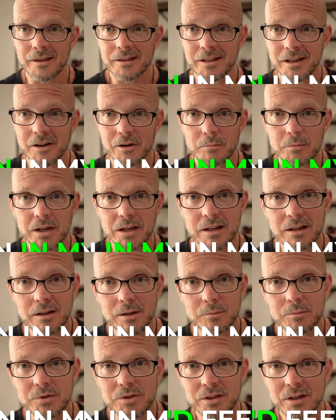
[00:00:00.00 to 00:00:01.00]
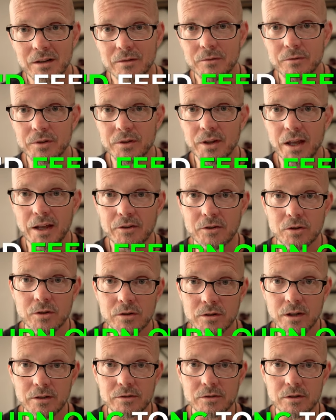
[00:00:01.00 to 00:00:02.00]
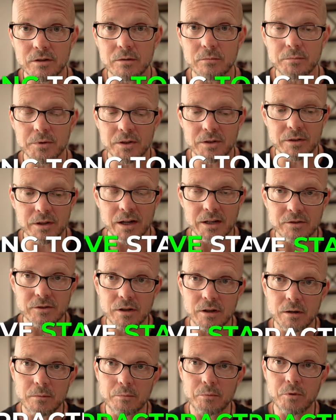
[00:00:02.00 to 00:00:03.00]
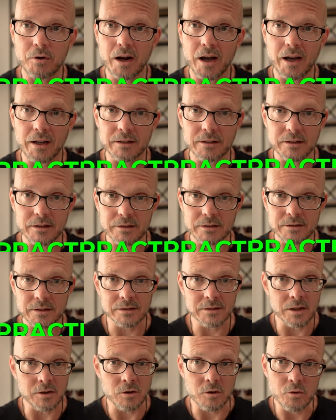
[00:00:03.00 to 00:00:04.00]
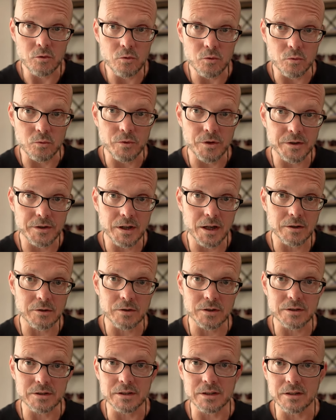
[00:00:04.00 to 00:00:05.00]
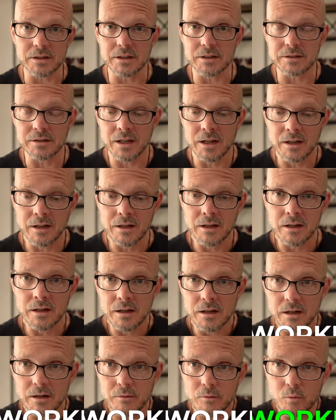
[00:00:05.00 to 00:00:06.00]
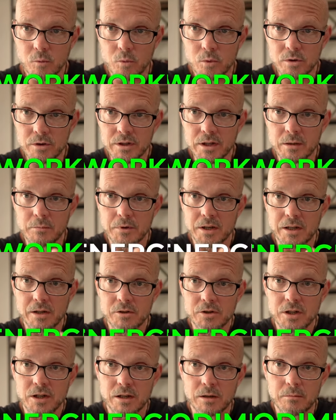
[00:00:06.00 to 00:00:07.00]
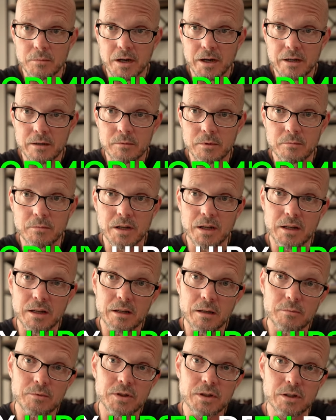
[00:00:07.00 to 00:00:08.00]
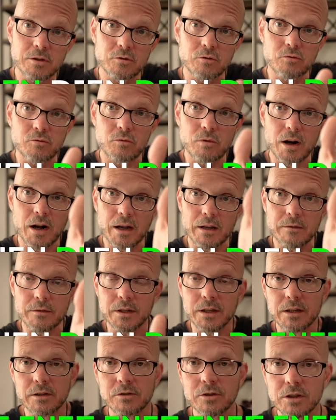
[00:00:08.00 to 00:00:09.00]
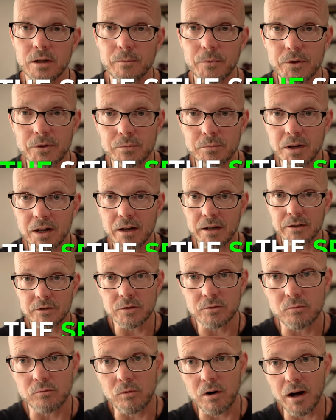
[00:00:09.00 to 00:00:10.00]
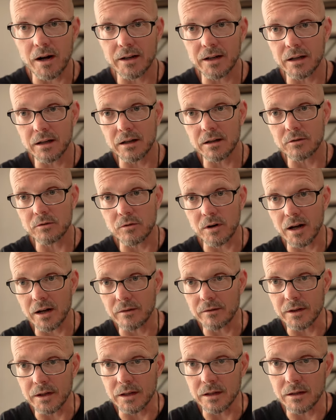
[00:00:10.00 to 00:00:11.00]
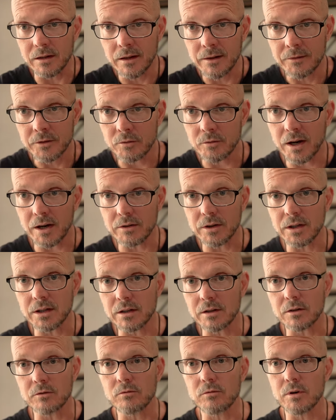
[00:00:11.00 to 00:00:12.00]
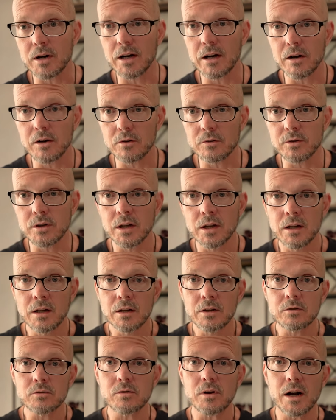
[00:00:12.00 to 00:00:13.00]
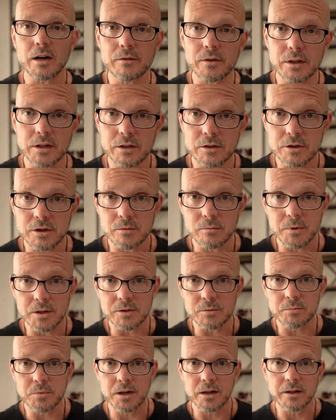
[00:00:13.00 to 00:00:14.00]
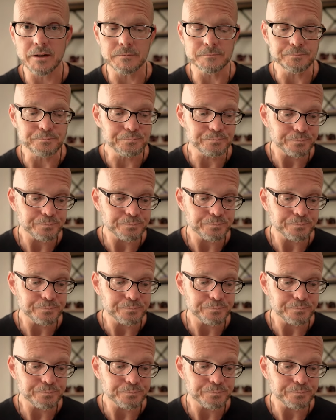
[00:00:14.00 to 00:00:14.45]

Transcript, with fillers: down in my hips, and I'd feel that turn on starting to build. And I started to practice because I knew the tantrics did this of working my energetic embodiment in my hips and then driving energy up the spine, just rocking it, driving it, grounding into the ground, driving the energy up my spine.